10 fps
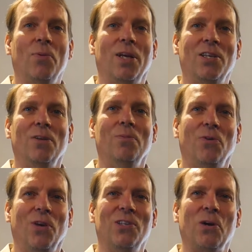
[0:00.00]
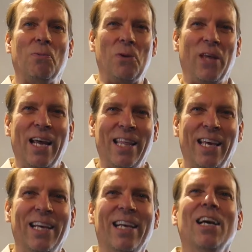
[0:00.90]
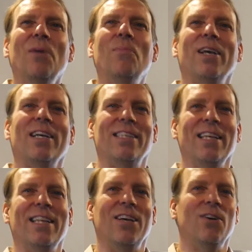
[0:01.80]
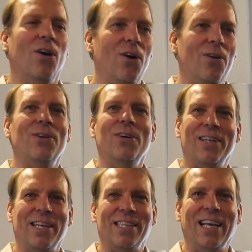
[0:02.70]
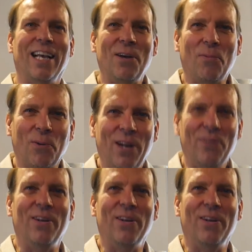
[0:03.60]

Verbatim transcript: when I tell them their things aren't worth anything, because then they go, oh good, because I can get rid of